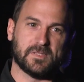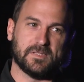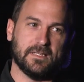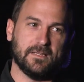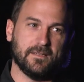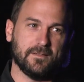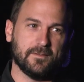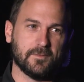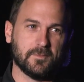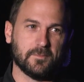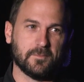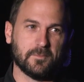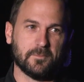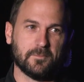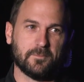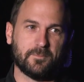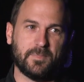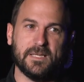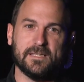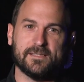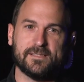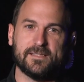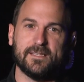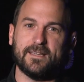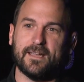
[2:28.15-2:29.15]
See,
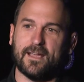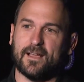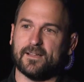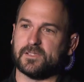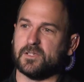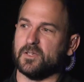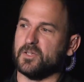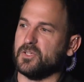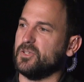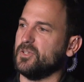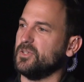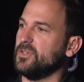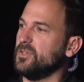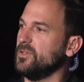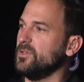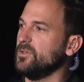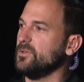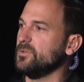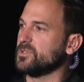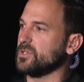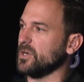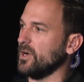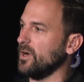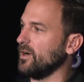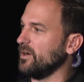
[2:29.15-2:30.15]
P C has a
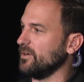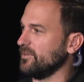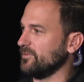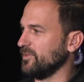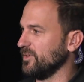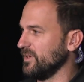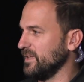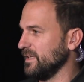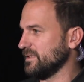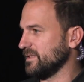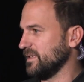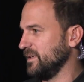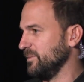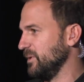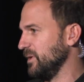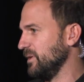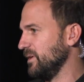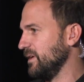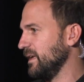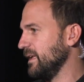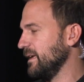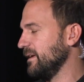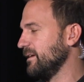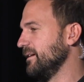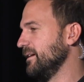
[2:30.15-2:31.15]
huge heart for this
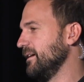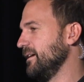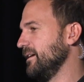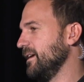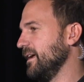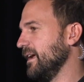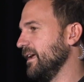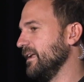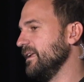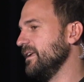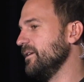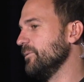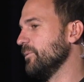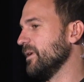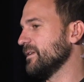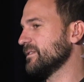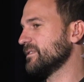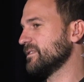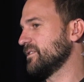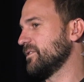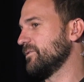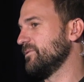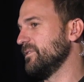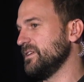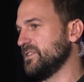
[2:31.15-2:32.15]
community, and he
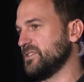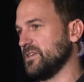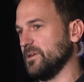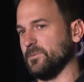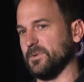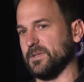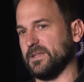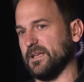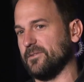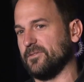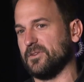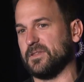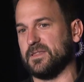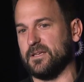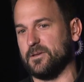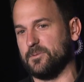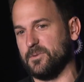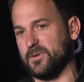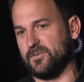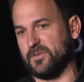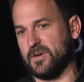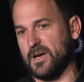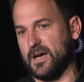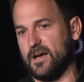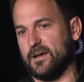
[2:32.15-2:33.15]
wants to reach it with everything
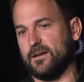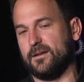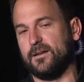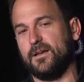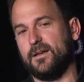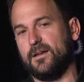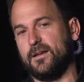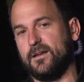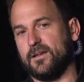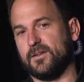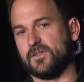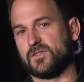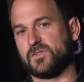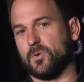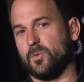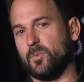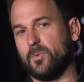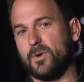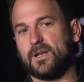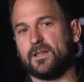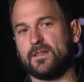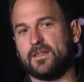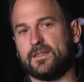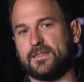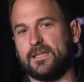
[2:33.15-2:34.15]
we've got. And so
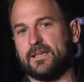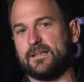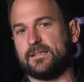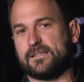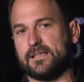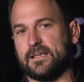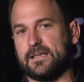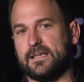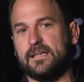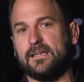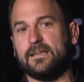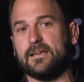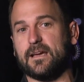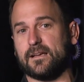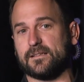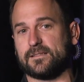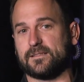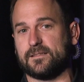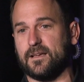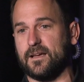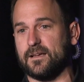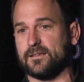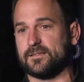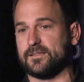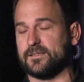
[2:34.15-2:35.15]
one of the things that he
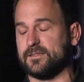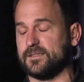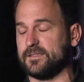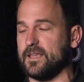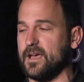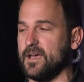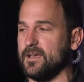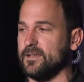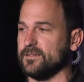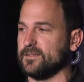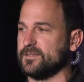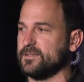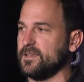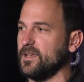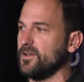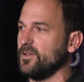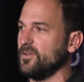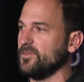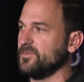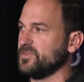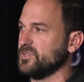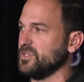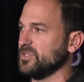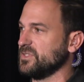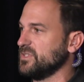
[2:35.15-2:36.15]
asked us is that instead
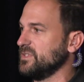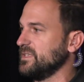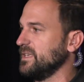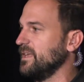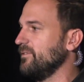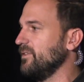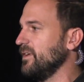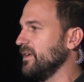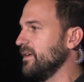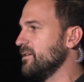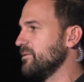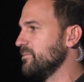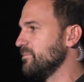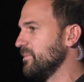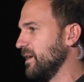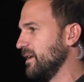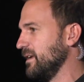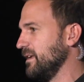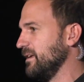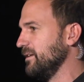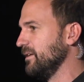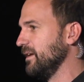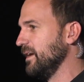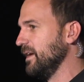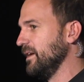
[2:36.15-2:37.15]
of just giving him
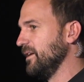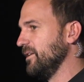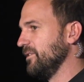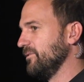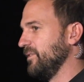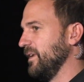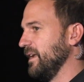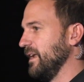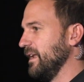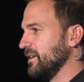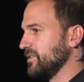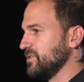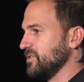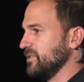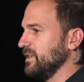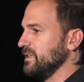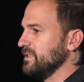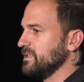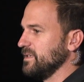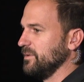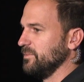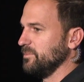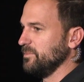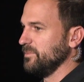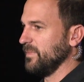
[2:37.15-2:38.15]
money
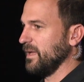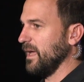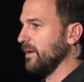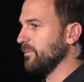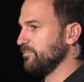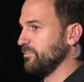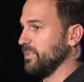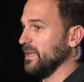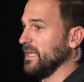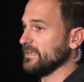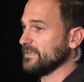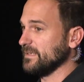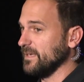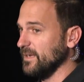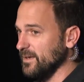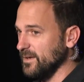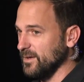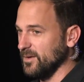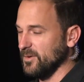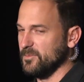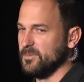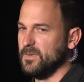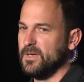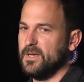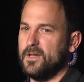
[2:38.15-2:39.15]
financially to bless
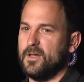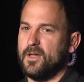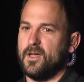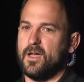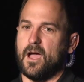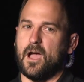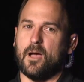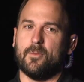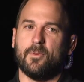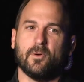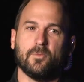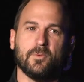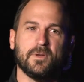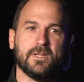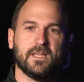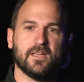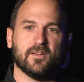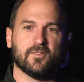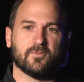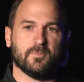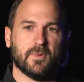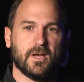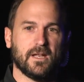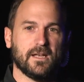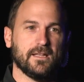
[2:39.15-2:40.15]
him, how about we
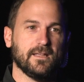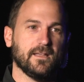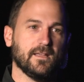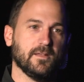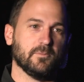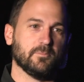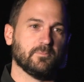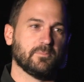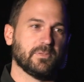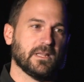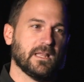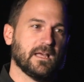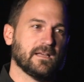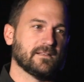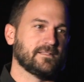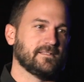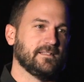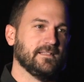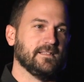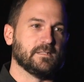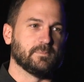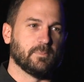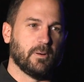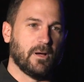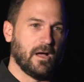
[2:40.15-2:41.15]
give money and
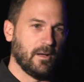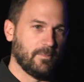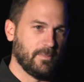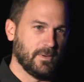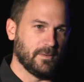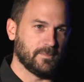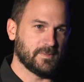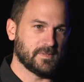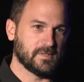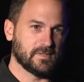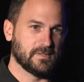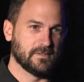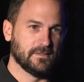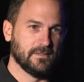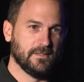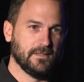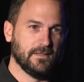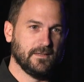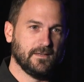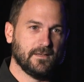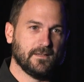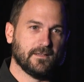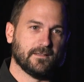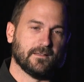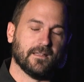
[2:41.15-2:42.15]
bless these pop-ups?
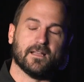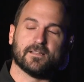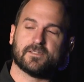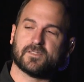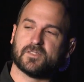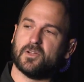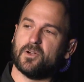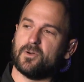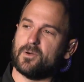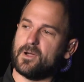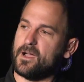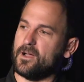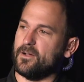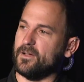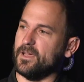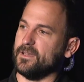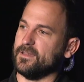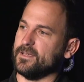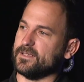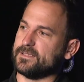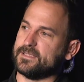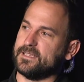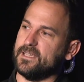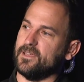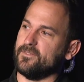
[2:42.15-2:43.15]
Let's go out
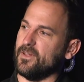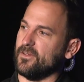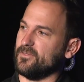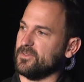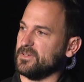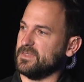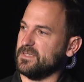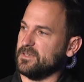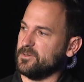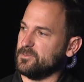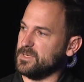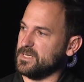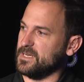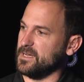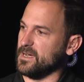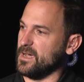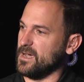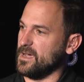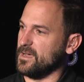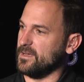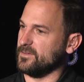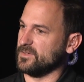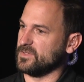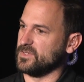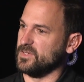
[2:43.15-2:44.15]
and let's give everything we
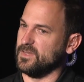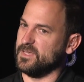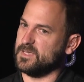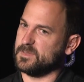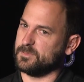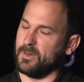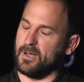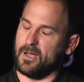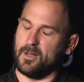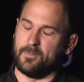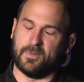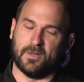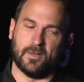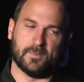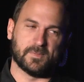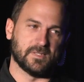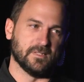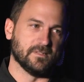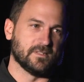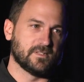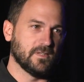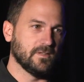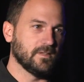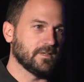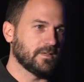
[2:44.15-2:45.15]
got to these
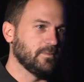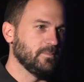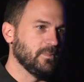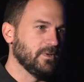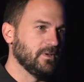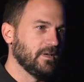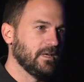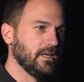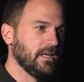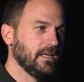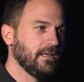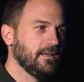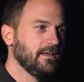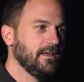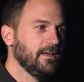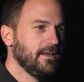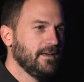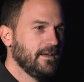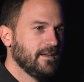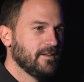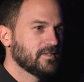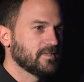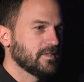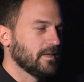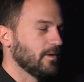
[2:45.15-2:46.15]
pop-ups and to the community,
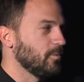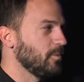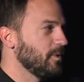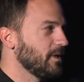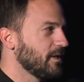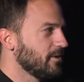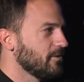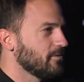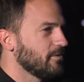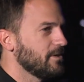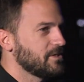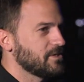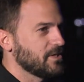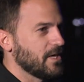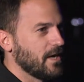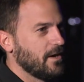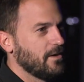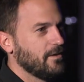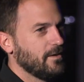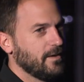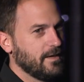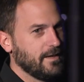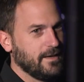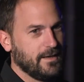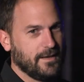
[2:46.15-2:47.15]
and so that we can reach
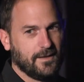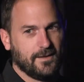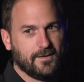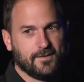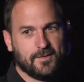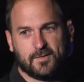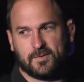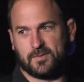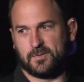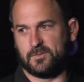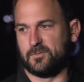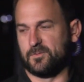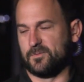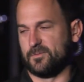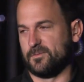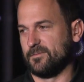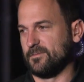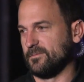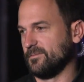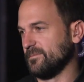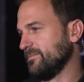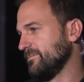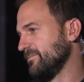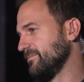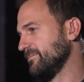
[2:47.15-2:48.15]
out and
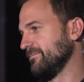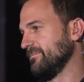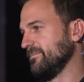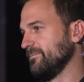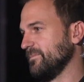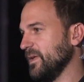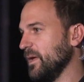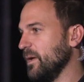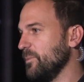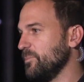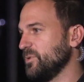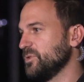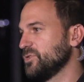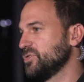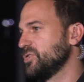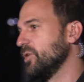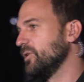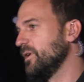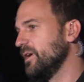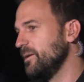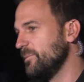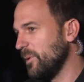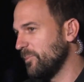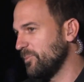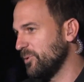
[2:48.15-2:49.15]

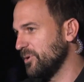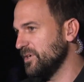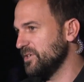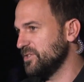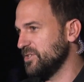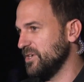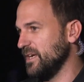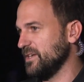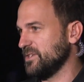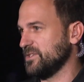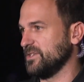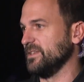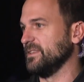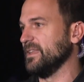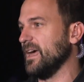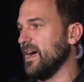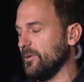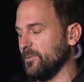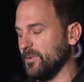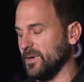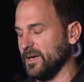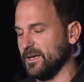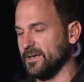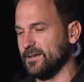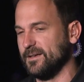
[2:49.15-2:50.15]
show him appreciation
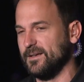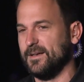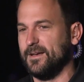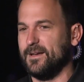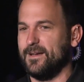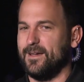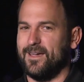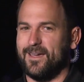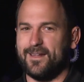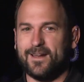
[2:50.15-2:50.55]
that way.